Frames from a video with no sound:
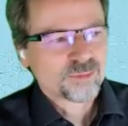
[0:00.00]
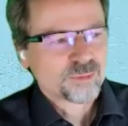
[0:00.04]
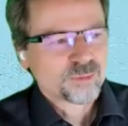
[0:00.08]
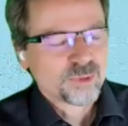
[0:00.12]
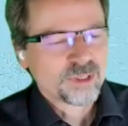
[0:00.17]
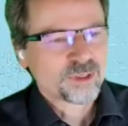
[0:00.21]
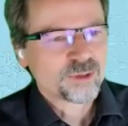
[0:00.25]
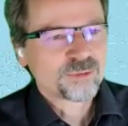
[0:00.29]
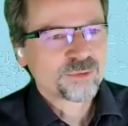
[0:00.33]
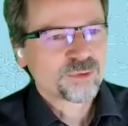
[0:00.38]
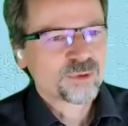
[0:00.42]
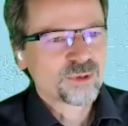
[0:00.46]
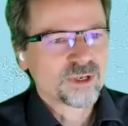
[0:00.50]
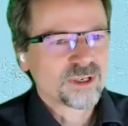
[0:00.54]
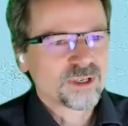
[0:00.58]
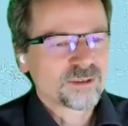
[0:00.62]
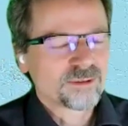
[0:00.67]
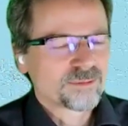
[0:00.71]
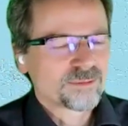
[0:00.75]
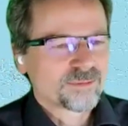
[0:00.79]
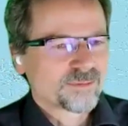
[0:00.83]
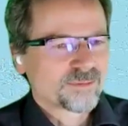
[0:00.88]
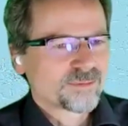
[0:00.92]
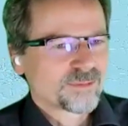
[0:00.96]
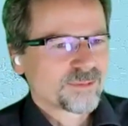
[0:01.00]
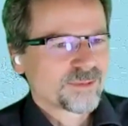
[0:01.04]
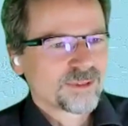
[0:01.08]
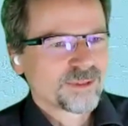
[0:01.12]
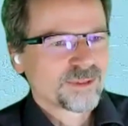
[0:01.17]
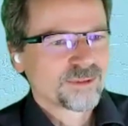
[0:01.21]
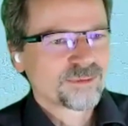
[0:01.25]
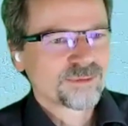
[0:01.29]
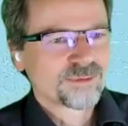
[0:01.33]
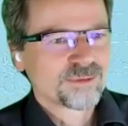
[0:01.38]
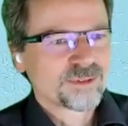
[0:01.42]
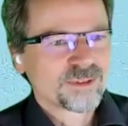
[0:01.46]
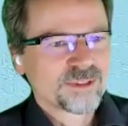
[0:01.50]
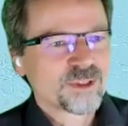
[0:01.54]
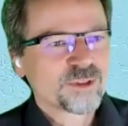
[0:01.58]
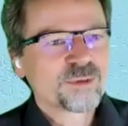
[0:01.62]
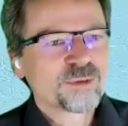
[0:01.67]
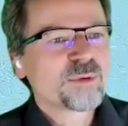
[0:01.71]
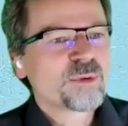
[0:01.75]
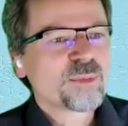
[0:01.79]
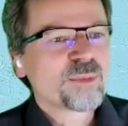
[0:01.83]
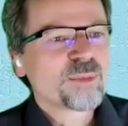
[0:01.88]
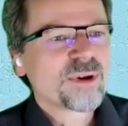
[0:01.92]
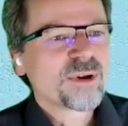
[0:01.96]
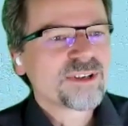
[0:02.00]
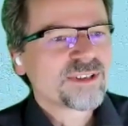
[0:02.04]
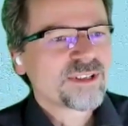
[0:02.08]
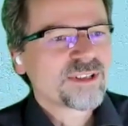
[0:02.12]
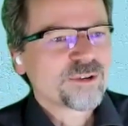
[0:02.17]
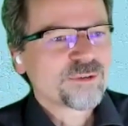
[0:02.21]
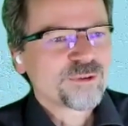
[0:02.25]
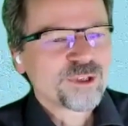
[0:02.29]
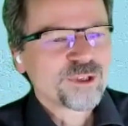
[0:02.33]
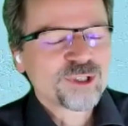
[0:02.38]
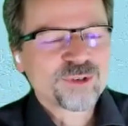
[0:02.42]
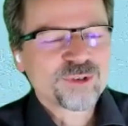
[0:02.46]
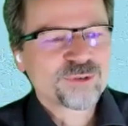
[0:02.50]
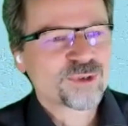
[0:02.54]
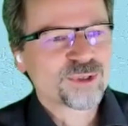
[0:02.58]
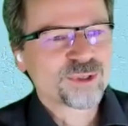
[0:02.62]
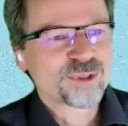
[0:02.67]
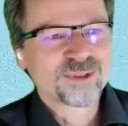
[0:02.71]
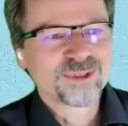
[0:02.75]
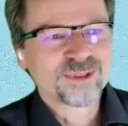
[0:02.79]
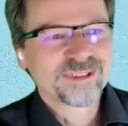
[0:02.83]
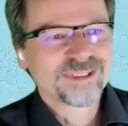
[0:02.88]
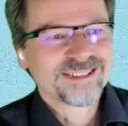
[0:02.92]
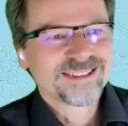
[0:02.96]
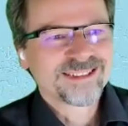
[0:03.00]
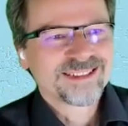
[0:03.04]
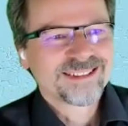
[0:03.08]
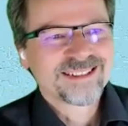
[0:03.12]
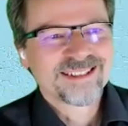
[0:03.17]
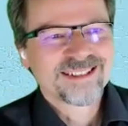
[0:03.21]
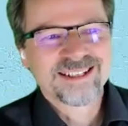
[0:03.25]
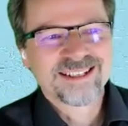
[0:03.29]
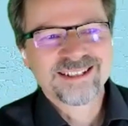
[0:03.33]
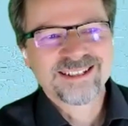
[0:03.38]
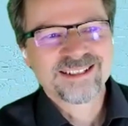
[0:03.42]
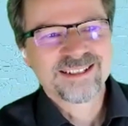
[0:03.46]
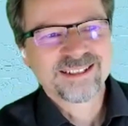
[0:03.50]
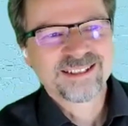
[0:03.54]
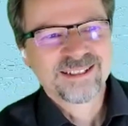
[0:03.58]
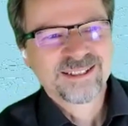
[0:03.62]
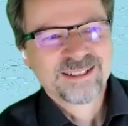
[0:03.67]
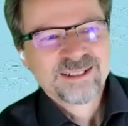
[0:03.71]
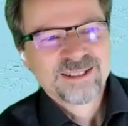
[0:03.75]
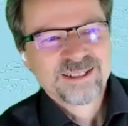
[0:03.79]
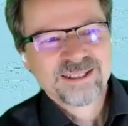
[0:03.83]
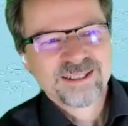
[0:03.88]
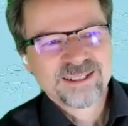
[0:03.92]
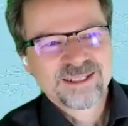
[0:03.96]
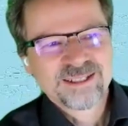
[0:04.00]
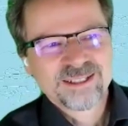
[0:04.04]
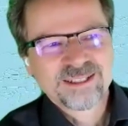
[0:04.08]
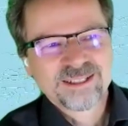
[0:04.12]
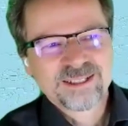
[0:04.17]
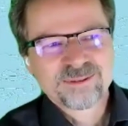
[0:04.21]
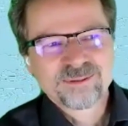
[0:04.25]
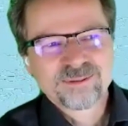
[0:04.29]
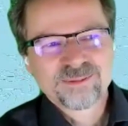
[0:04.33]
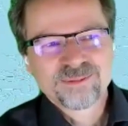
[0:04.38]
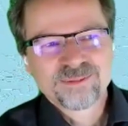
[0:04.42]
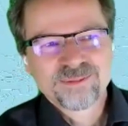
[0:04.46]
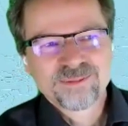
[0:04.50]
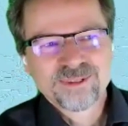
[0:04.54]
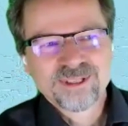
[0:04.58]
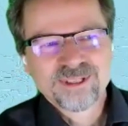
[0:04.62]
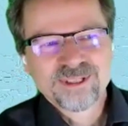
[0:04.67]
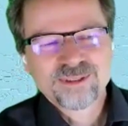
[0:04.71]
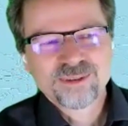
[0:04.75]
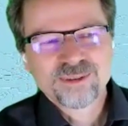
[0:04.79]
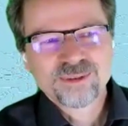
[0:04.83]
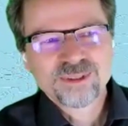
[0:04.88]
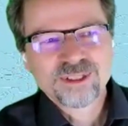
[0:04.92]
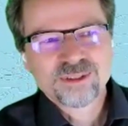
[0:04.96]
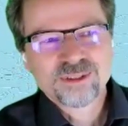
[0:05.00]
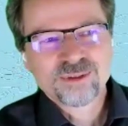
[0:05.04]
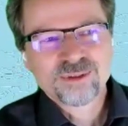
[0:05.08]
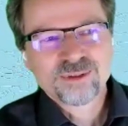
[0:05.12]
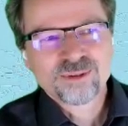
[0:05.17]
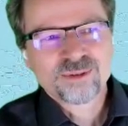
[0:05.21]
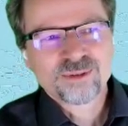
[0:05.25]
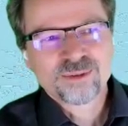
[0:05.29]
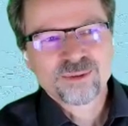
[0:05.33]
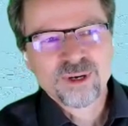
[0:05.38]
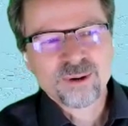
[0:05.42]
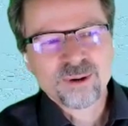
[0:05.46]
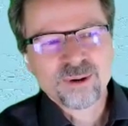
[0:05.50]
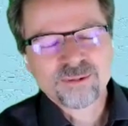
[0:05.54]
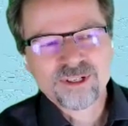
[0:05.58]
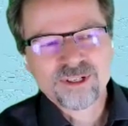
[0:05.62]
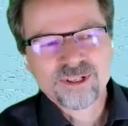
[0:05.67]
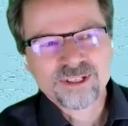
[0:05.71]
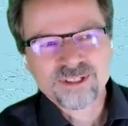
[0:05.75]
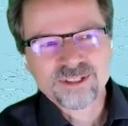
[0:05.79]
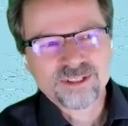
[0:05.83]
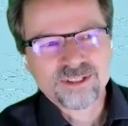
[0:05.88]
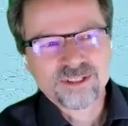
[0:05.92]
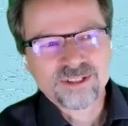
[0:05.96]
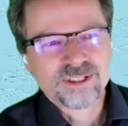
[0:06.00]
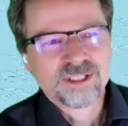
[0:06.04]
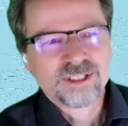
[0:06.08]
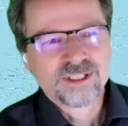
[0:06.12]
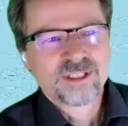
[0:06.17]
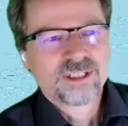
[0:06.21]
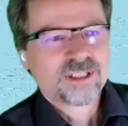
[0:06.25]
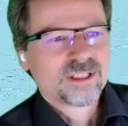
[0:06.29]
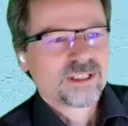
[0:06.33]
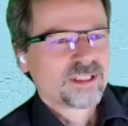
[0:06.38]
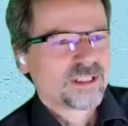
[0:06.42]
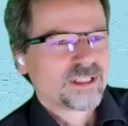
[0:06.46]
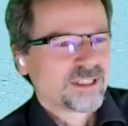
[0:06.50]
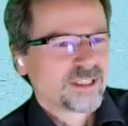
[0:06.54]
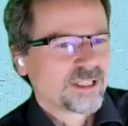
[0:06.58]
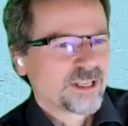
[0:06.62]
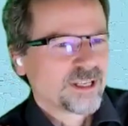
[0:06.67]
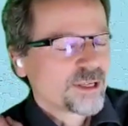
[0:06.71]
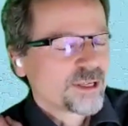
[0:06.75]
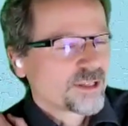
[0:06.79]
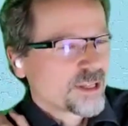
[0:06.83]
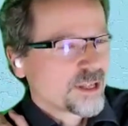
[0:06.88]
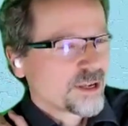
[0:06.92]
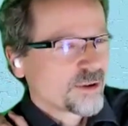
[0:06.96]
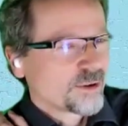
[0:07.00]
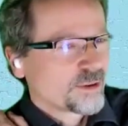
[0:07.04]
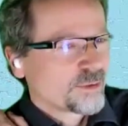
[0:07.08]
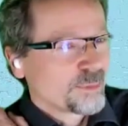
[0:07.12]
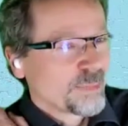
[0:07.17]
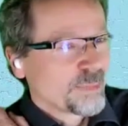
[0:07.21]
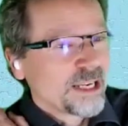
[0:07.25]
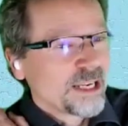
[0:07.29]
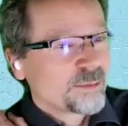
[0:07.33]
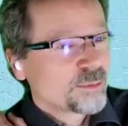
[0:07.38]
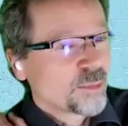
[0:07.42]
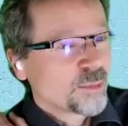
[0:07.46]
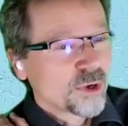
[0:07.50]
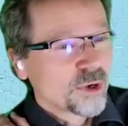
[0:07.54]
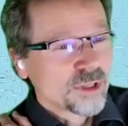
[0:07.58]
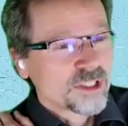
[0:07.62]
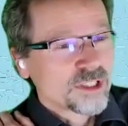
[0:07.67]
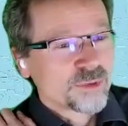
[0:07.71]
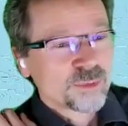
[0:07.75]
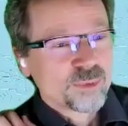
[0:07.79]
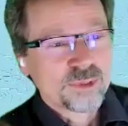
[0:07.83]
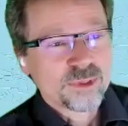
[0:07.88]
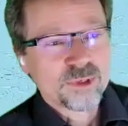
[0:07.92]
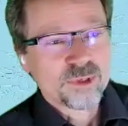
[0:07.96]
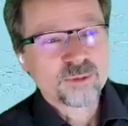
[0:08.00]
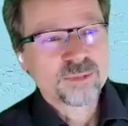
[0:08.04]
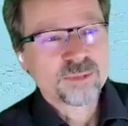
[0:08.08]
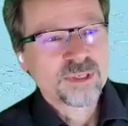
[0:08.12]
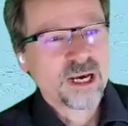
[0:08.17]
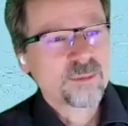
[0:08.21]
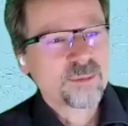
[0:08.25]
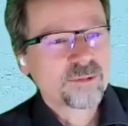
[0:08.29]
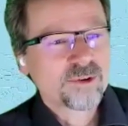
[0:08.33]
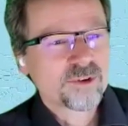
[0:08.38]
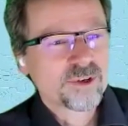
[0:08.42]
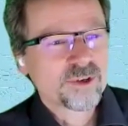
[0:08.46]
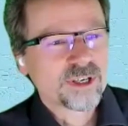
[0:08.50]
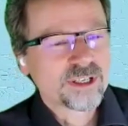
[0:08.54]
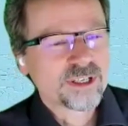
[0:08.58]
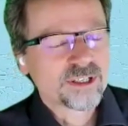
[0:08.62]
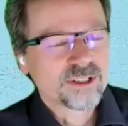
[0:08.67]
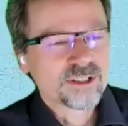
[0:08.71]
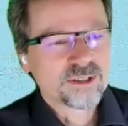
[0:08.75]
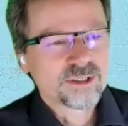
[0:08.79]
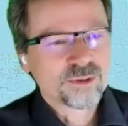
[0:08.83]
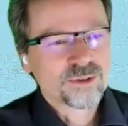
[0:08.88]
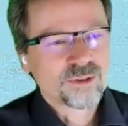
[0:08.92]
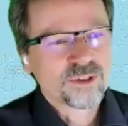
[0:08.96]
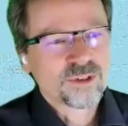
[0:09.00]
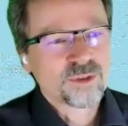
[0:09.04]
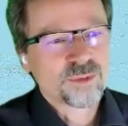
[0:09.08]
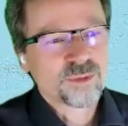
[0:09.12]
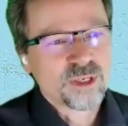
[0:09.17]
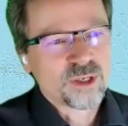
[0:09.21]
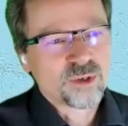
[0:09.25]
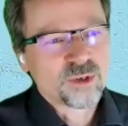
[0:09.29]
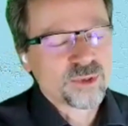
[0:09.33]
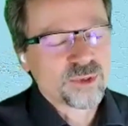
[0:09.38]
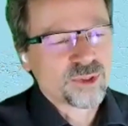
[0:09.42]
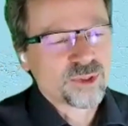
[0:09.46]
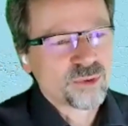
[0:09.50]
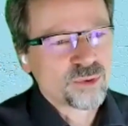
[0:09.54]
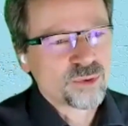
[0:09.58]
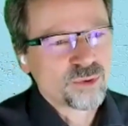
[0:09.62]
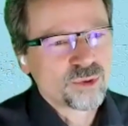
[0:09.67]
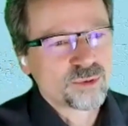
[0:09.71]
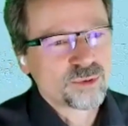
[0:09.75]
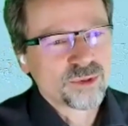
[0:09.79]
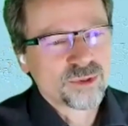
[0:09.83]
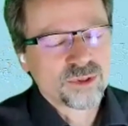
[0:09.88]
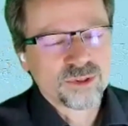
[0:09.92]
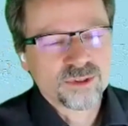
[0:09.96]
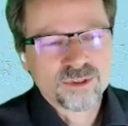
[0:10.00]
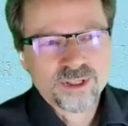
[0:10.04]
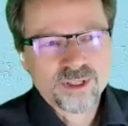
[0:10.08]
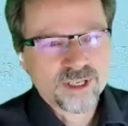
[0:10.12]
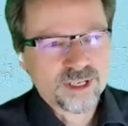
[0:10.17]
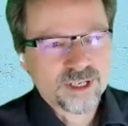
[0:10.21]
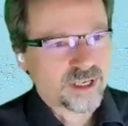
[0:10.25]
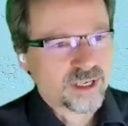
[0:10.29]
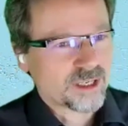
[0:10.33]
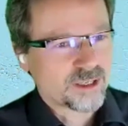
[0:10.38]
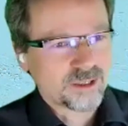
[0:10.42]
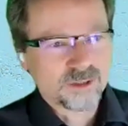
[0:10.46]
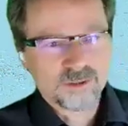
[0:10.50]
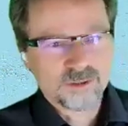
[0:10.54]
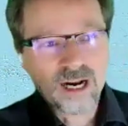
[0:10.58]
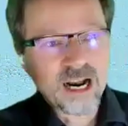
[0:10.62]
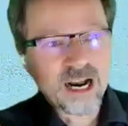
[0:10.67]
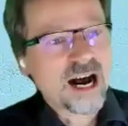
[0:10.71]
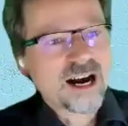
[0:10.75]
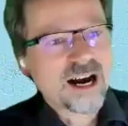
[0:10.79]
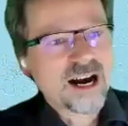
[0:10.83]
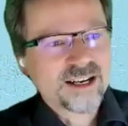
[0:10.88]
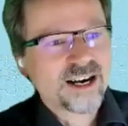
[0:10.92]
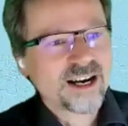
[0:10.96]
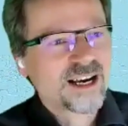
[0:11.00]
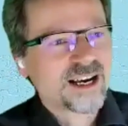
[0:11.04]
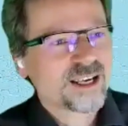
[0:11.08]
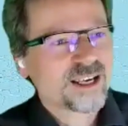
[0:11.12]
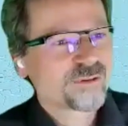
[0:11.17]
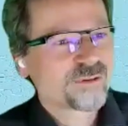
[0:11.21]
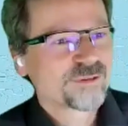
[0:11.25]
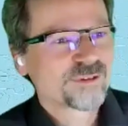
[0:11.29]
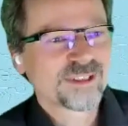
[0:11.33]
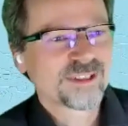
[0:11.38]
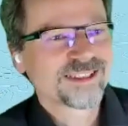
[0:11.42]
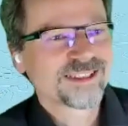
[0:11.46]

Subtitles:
if SysML v1 is sufficient for you, then there's no need to upgrade it. And I think that many models will not be upgraded to SysML v2 because they are archived